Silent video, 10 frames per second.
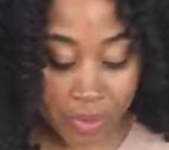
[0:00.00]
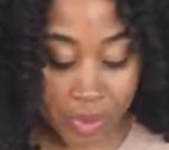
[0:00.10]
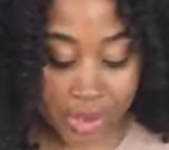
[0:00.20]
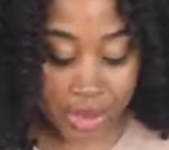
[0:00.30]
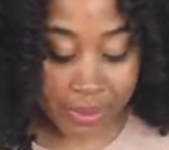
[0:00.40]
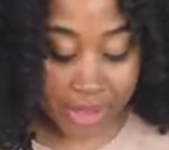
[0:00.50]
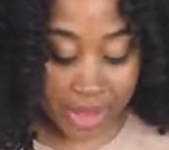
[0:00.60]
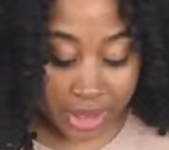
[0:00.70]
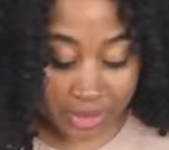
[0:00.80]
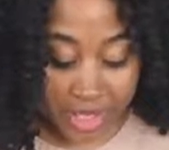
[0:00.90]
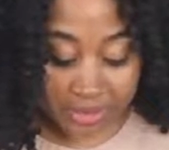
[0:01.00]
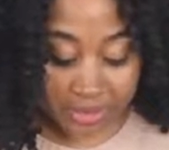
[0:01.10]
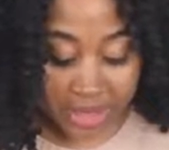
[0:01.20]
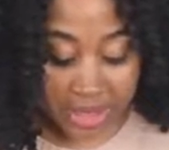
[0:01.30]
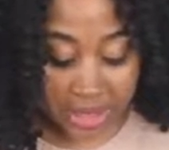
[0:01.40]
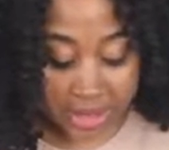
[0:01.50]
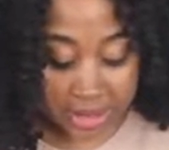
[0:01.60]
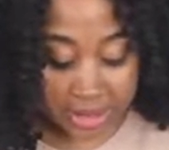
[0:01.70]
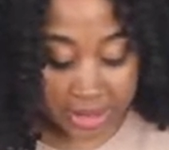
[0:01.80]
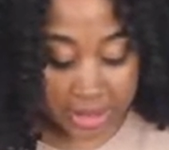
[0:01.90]
when you're making your gravy.
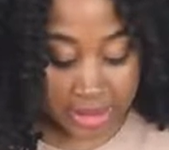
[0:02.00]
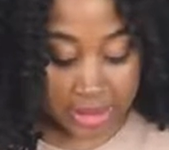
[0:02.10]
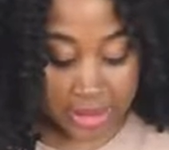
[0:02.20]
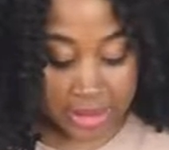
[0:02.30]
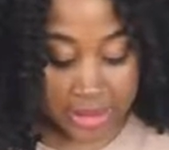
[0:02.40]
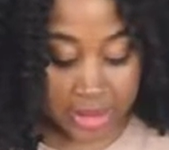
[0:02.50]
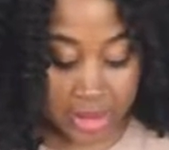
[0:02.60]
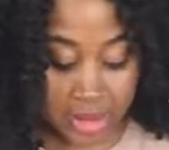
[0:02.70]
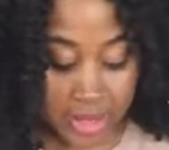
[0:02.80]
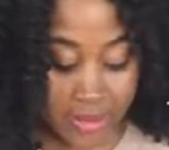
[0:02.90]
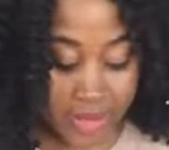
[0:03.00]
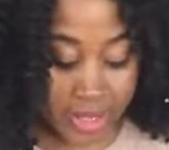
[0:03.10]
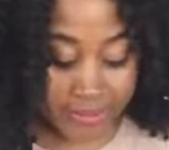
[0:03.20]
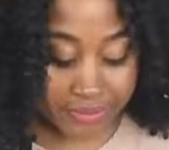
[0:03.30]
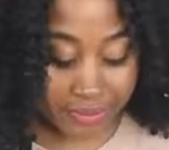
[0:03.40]
All right.